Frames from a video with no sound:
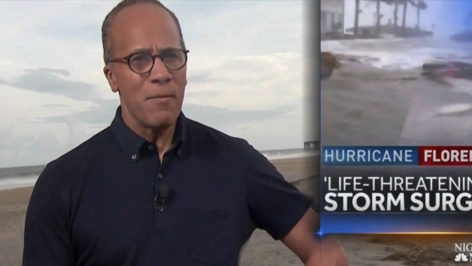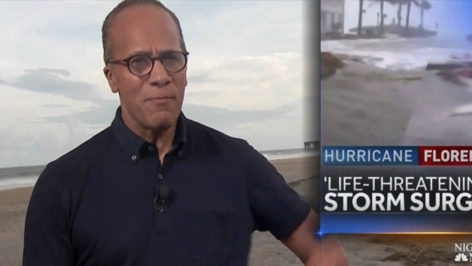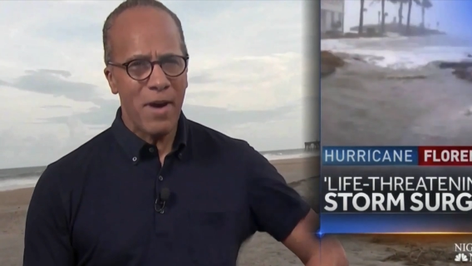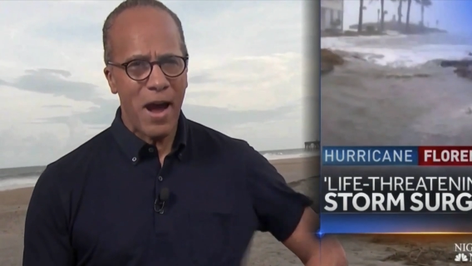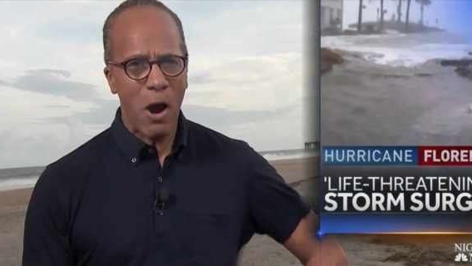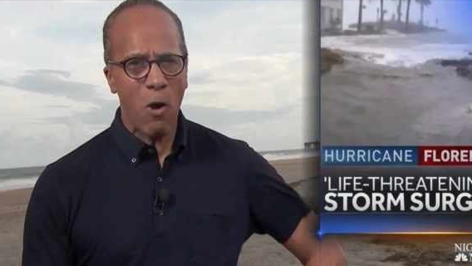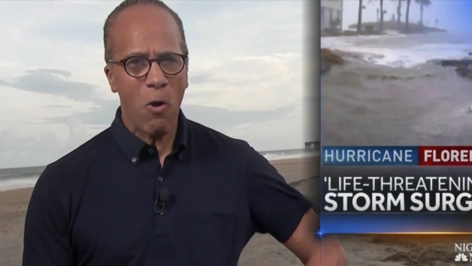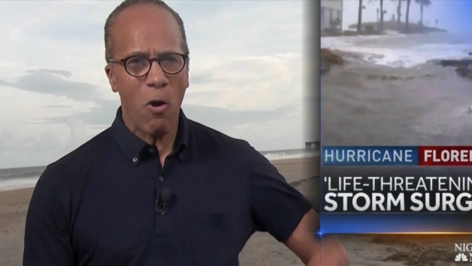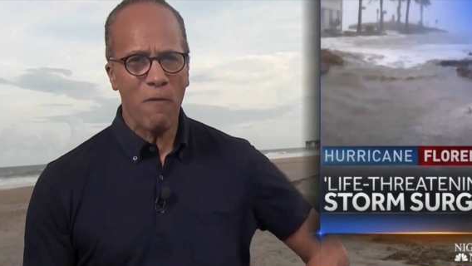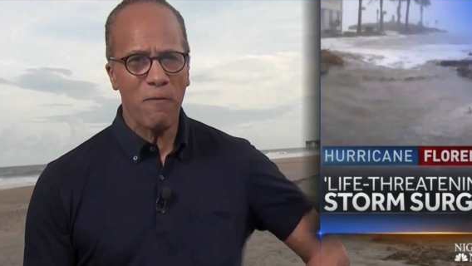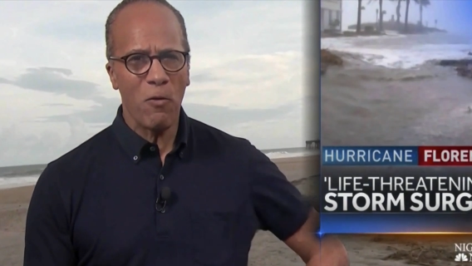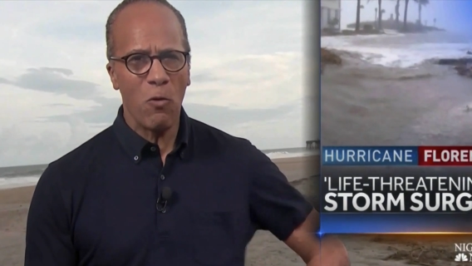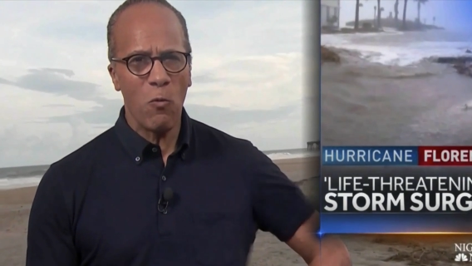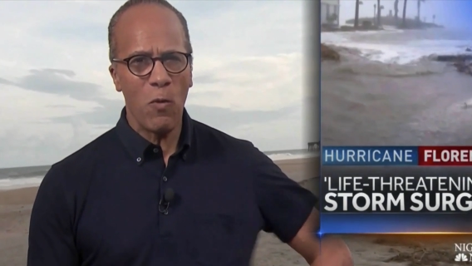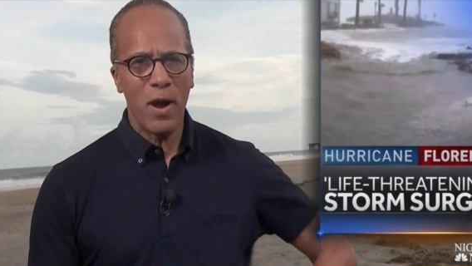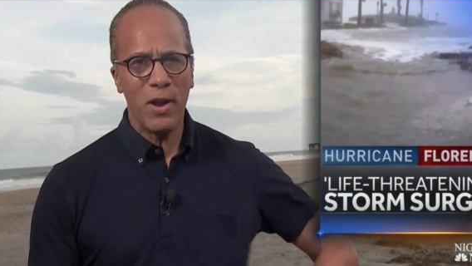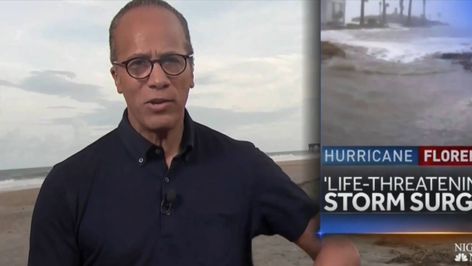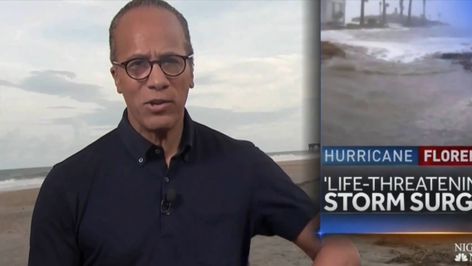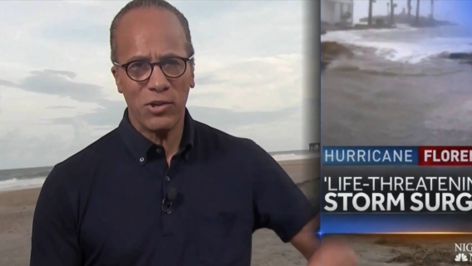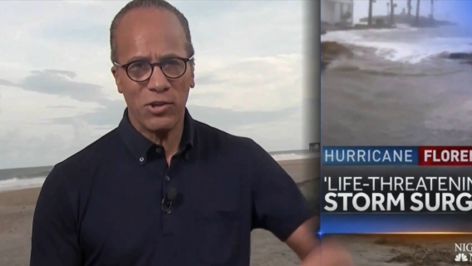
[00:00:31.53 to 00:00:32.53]
powerful
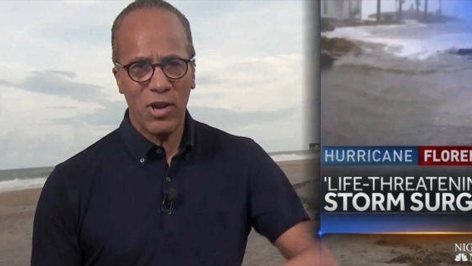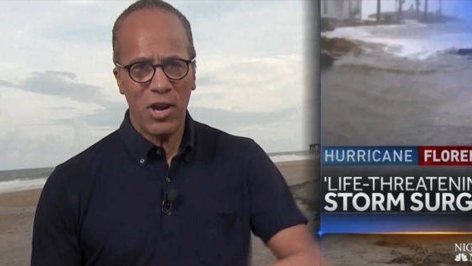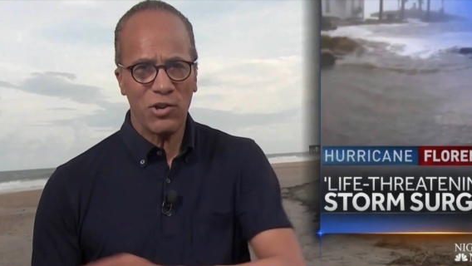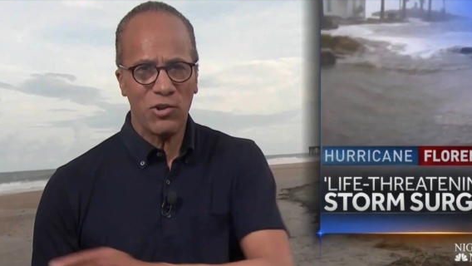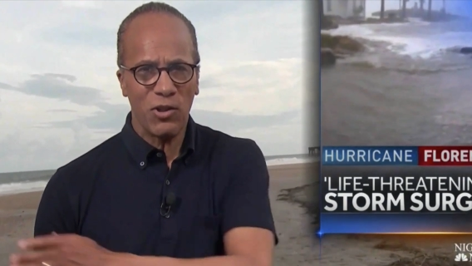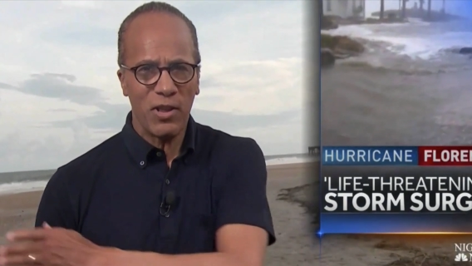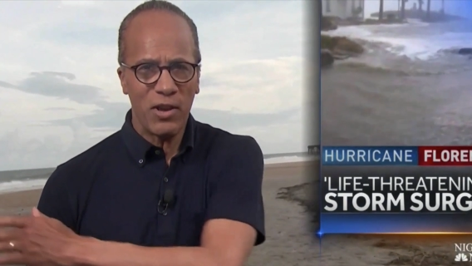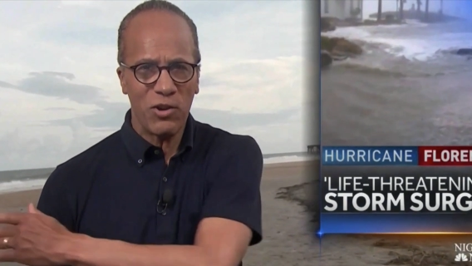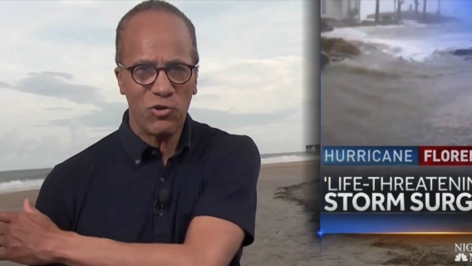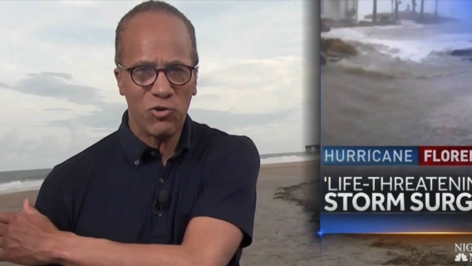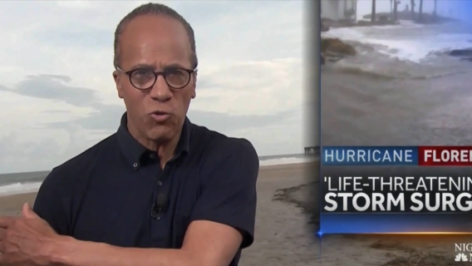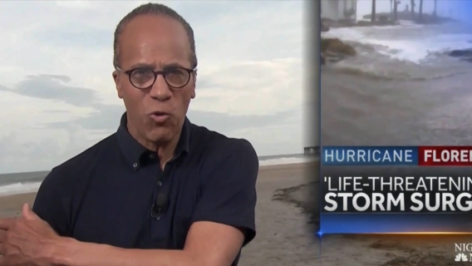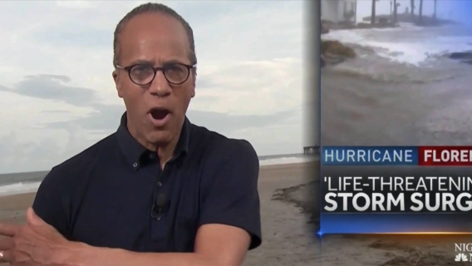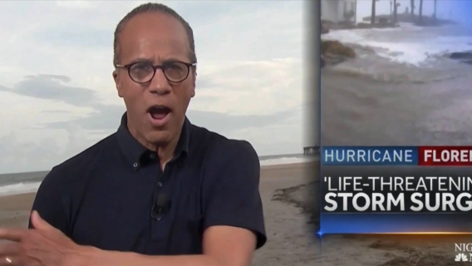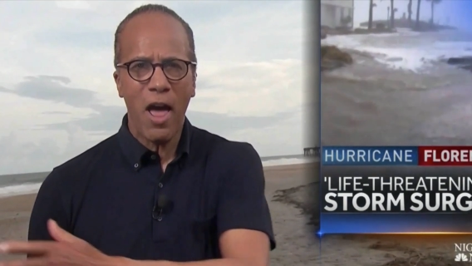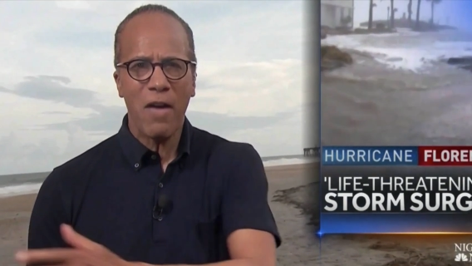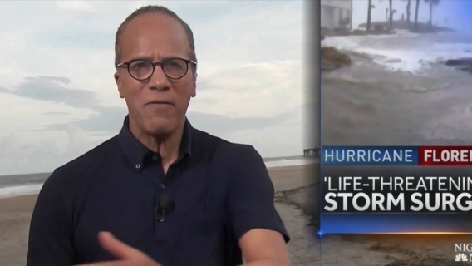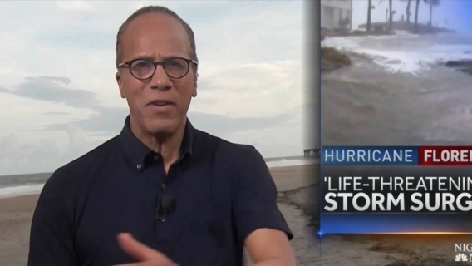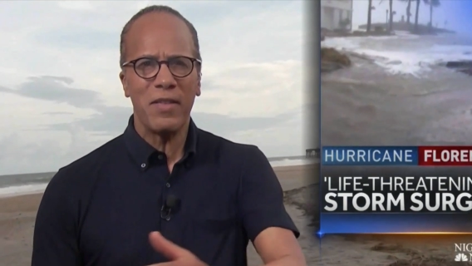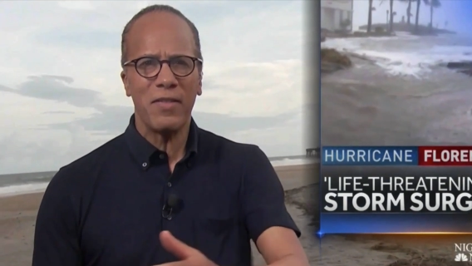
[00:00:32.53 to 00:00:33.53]
winds essentially
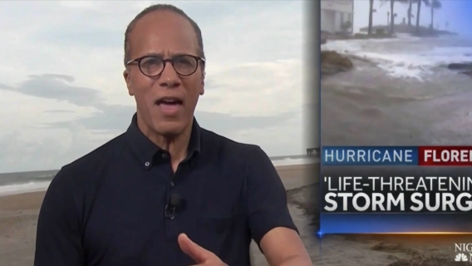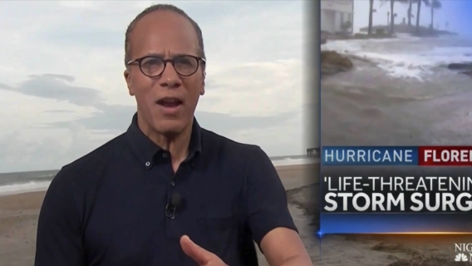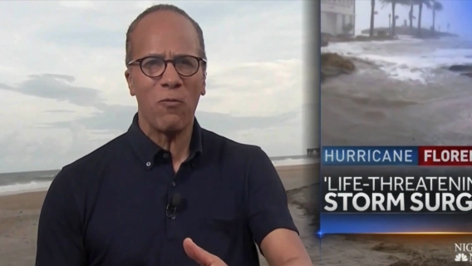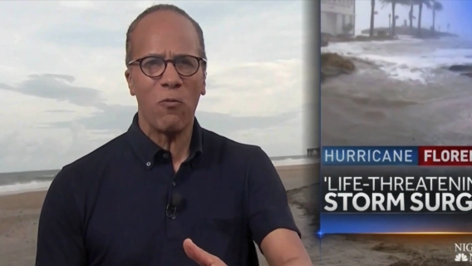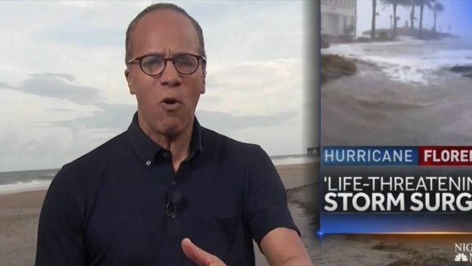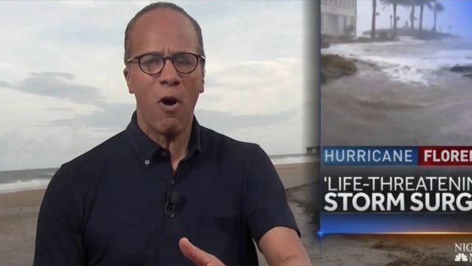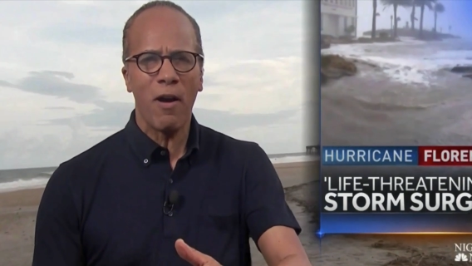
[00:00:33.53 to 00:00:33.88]
driving that